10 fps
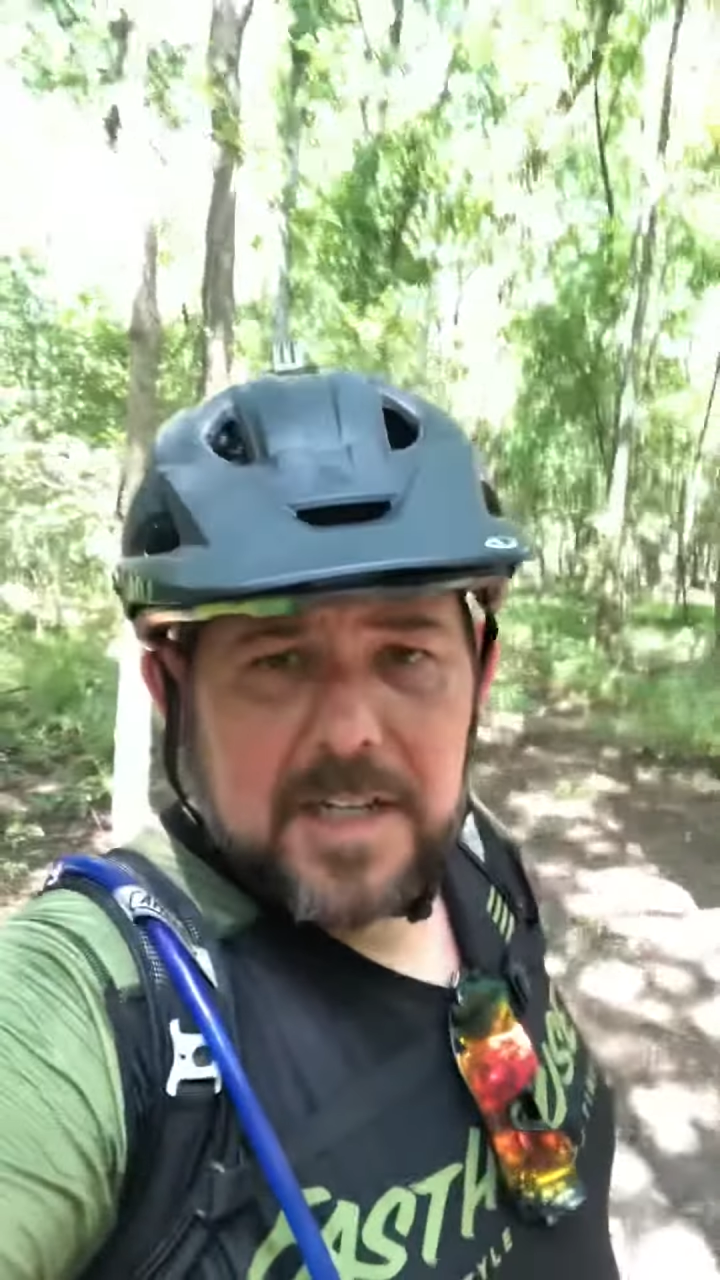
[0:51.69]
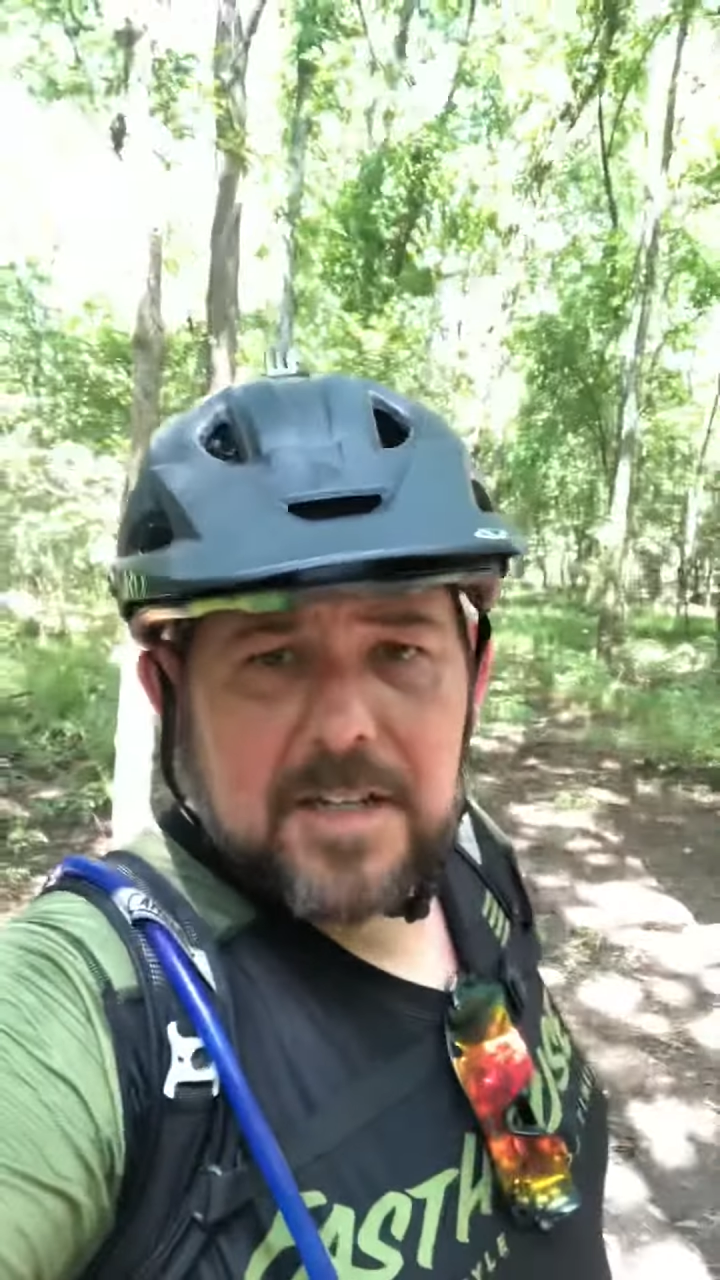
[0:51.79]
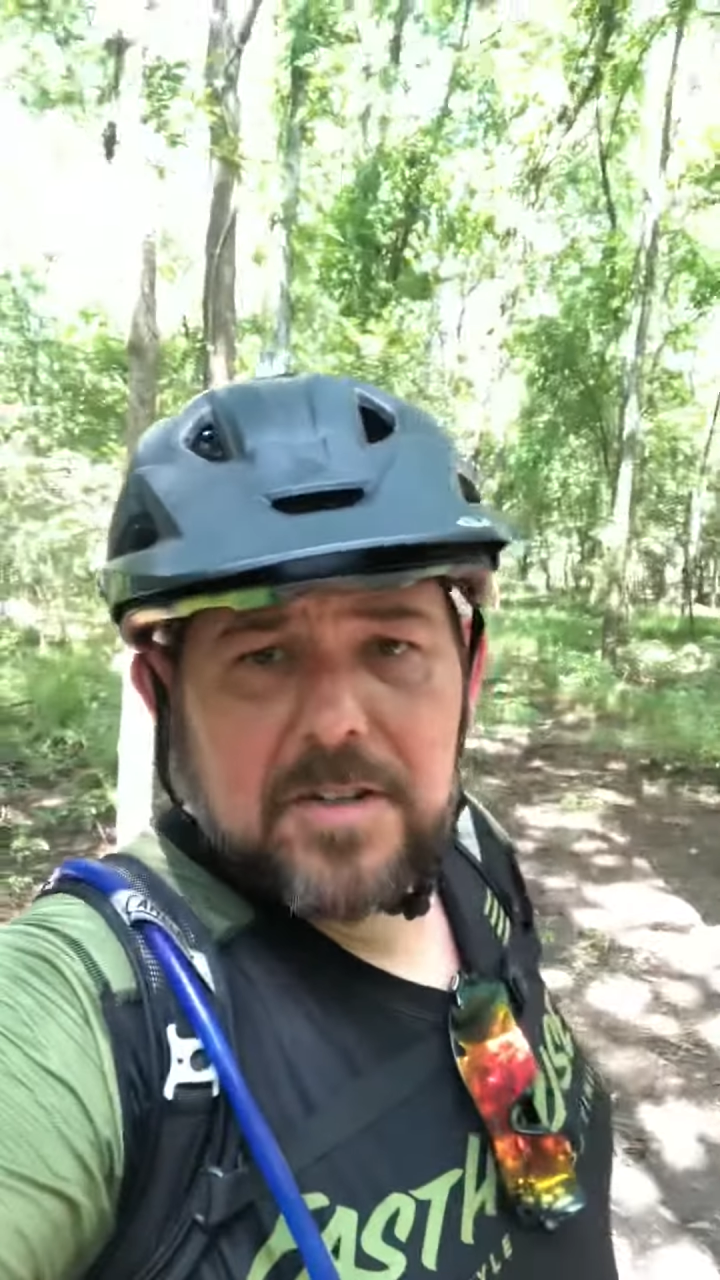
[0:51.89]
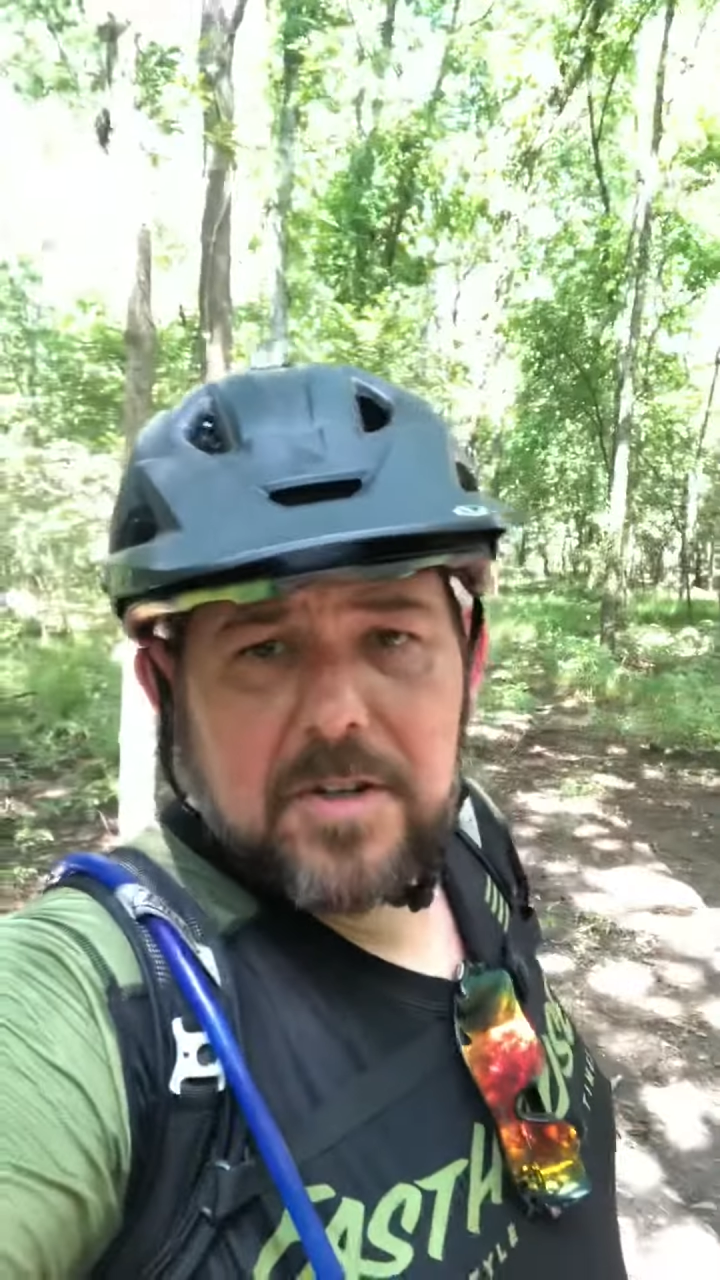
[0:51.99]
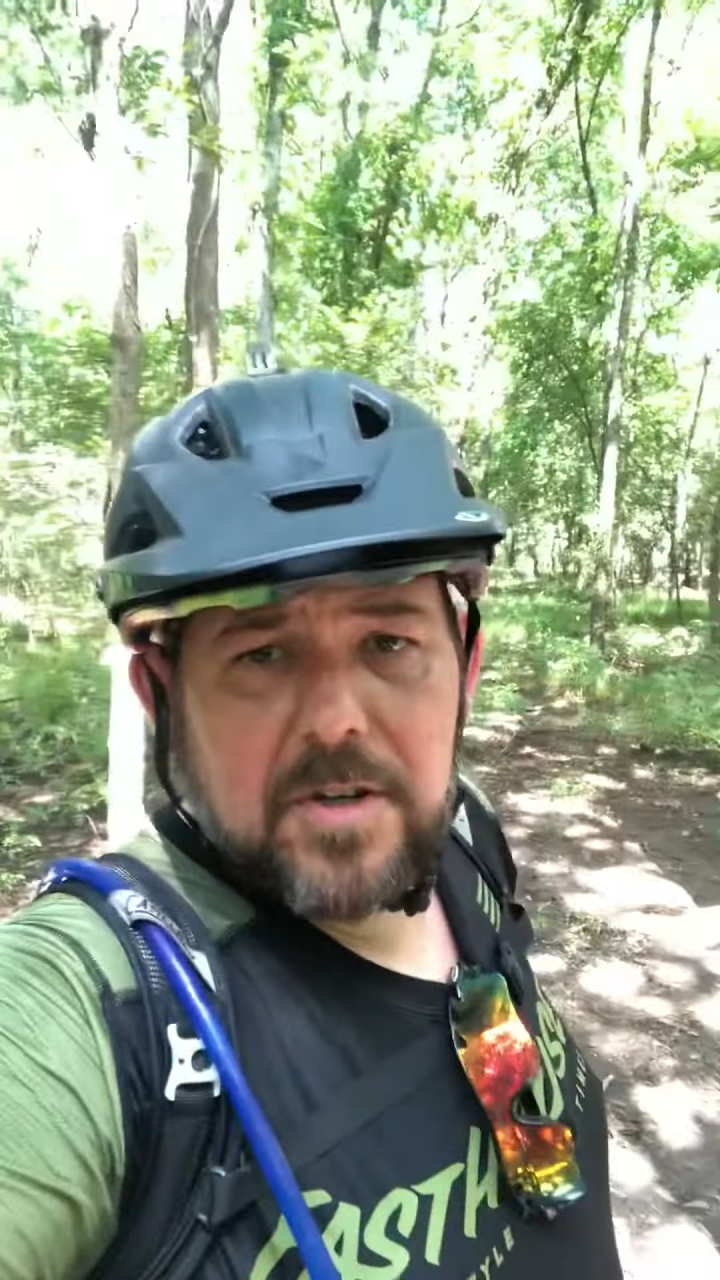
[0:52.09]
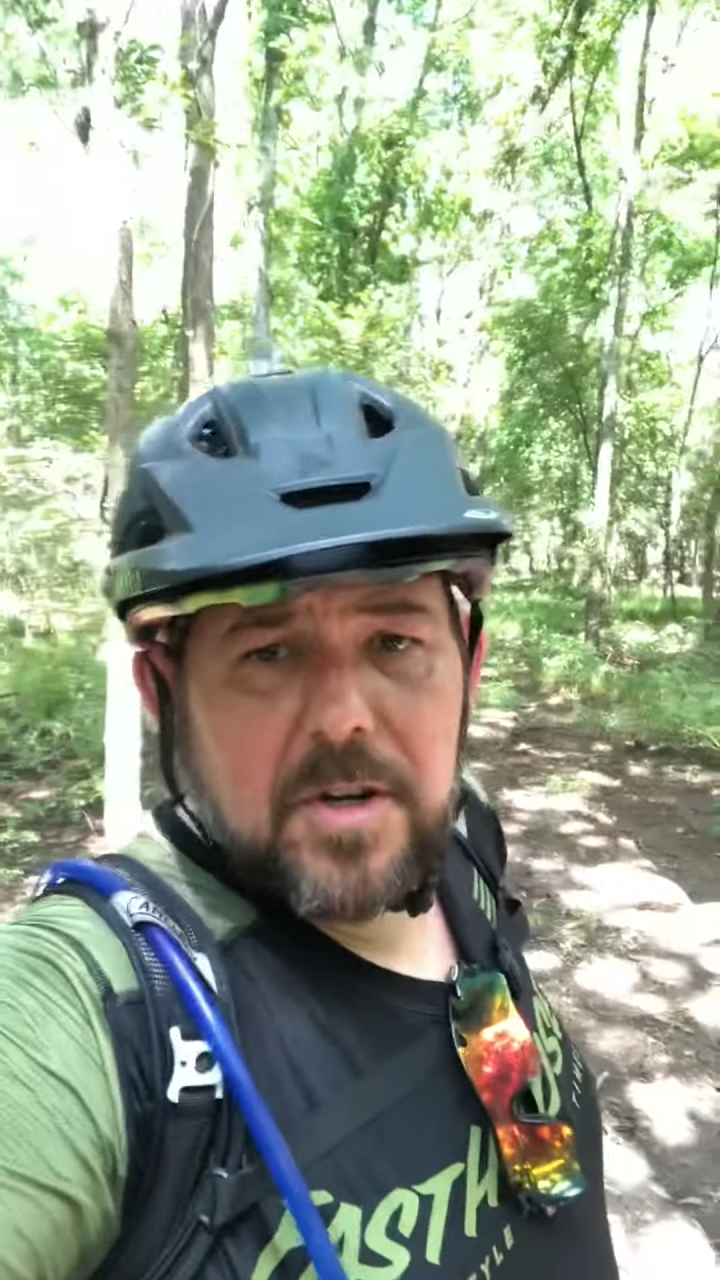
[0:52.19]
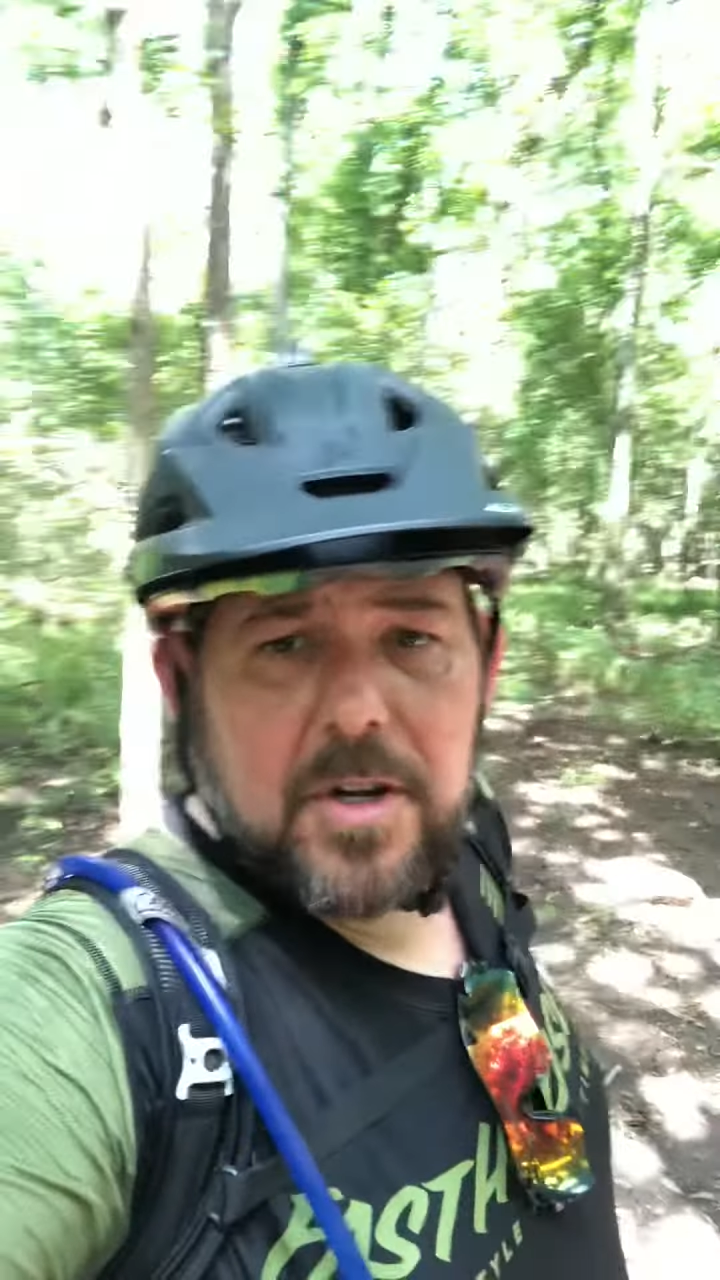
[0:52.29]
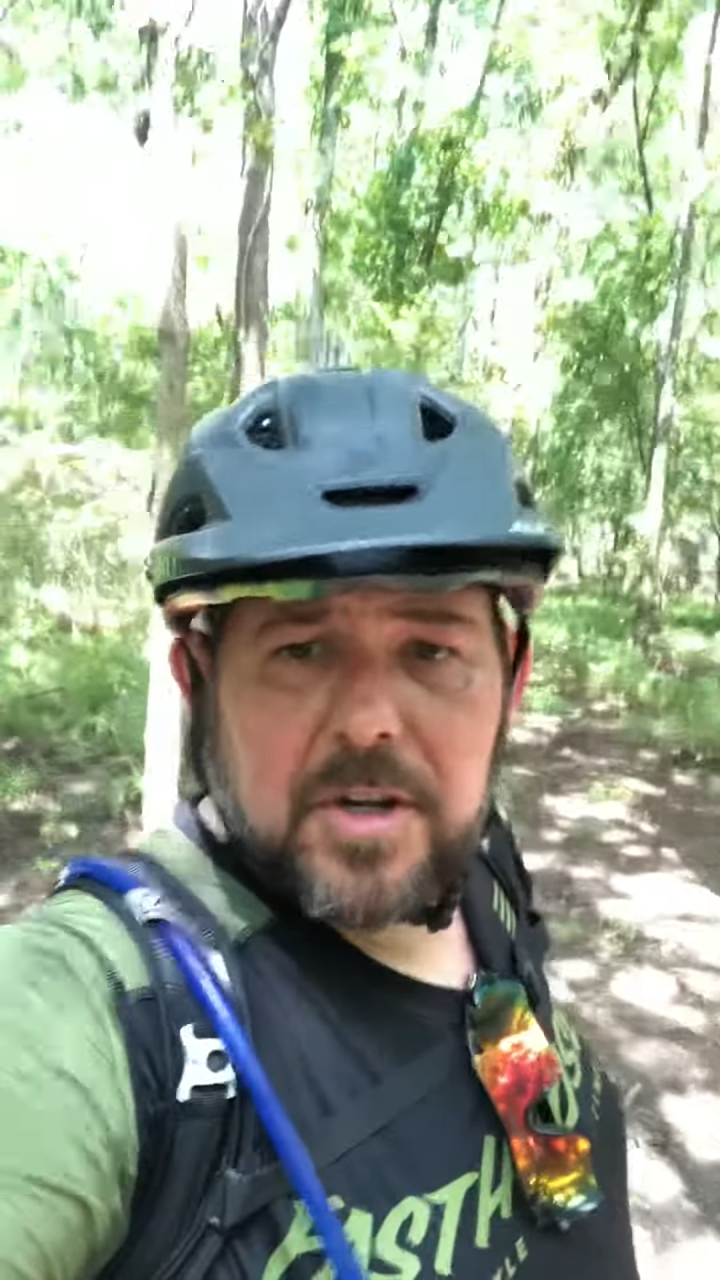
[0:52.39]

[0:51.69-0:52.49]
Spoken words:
into